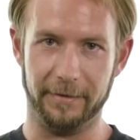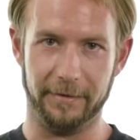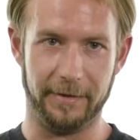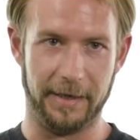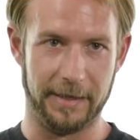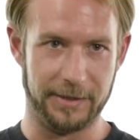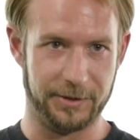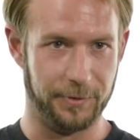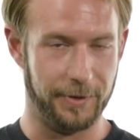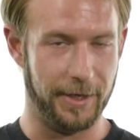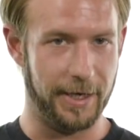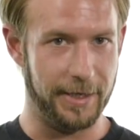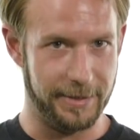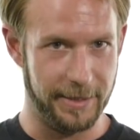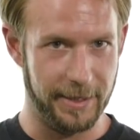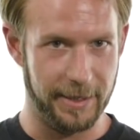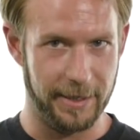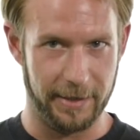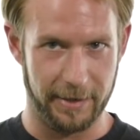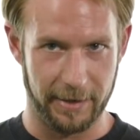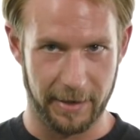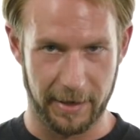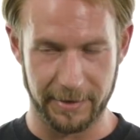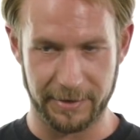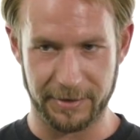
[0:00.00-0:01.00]
that's what I
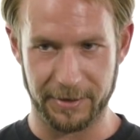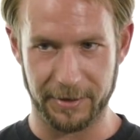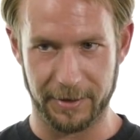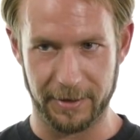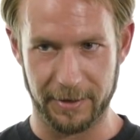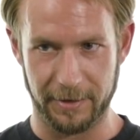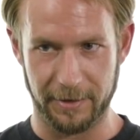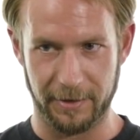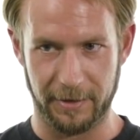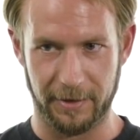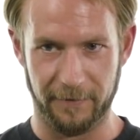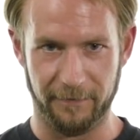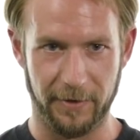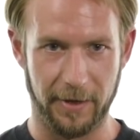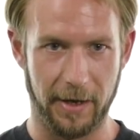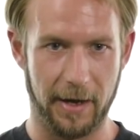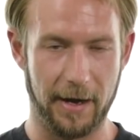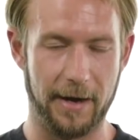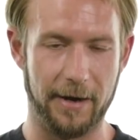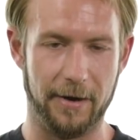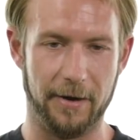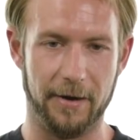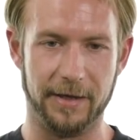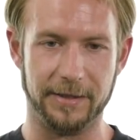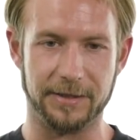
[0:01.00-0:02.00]
did. I took it even
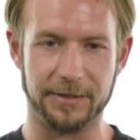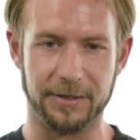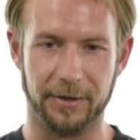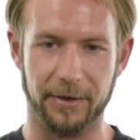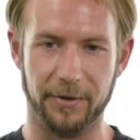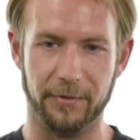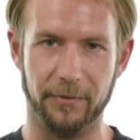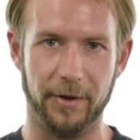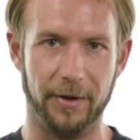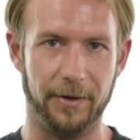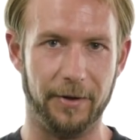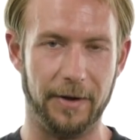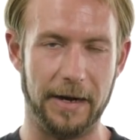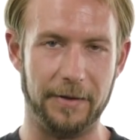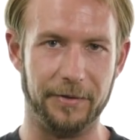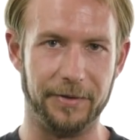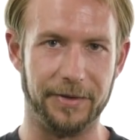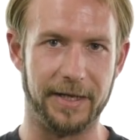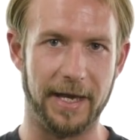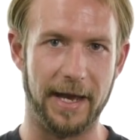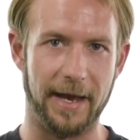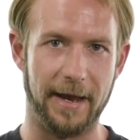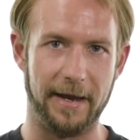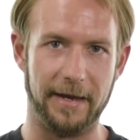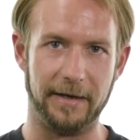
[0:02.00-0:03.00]
higher. I started running around with
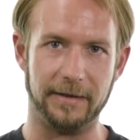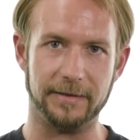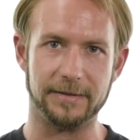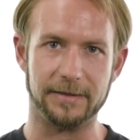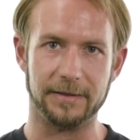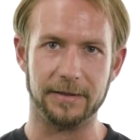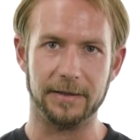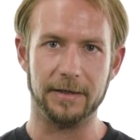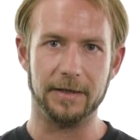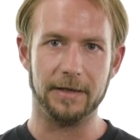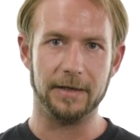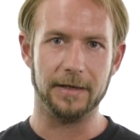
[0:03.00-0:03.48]
gangs.